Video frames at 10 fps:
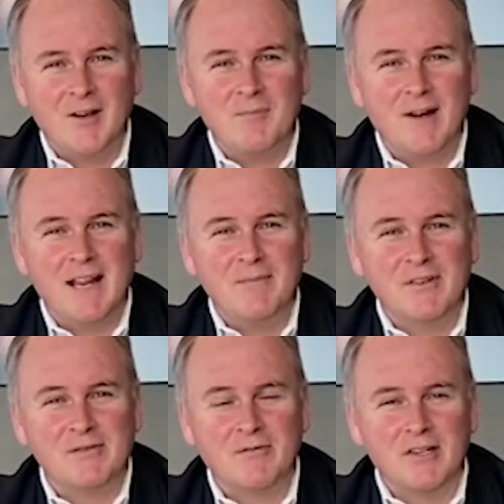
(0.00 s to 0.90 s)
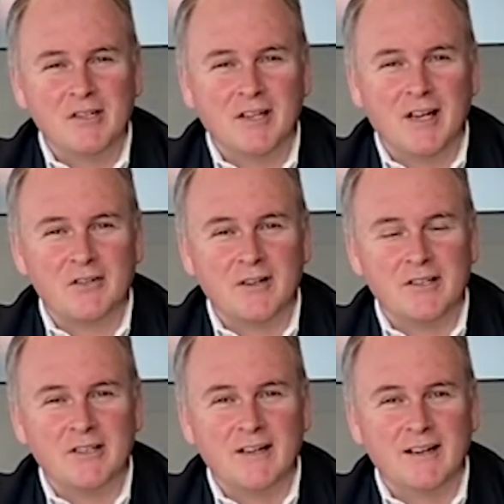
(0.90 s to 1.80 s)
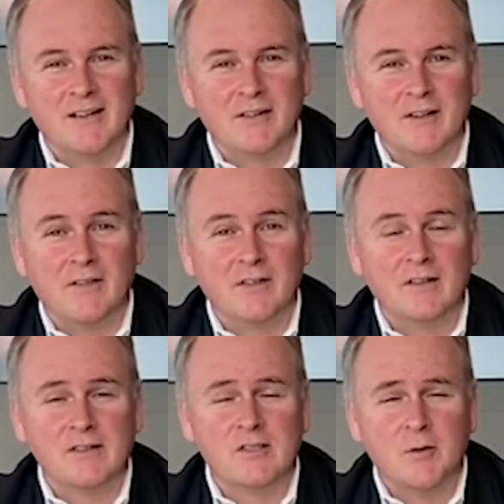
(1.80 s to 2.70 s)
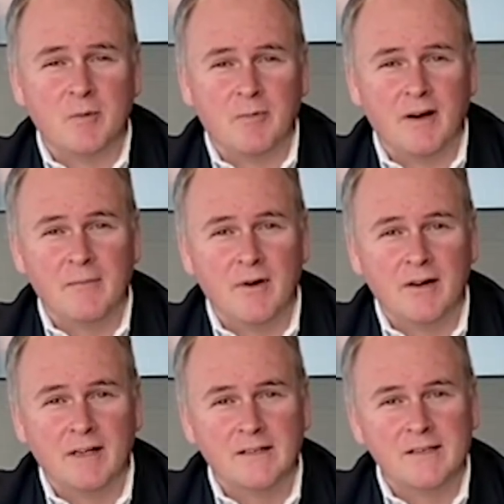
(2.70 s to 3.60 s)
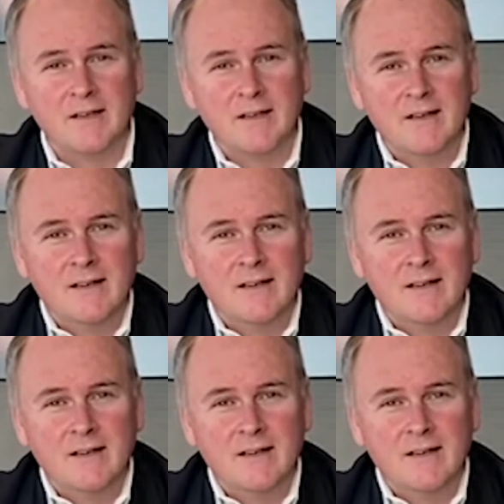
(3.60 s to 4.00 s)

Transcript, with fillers: my name is Richard Gutteridge and I look after the super prime markets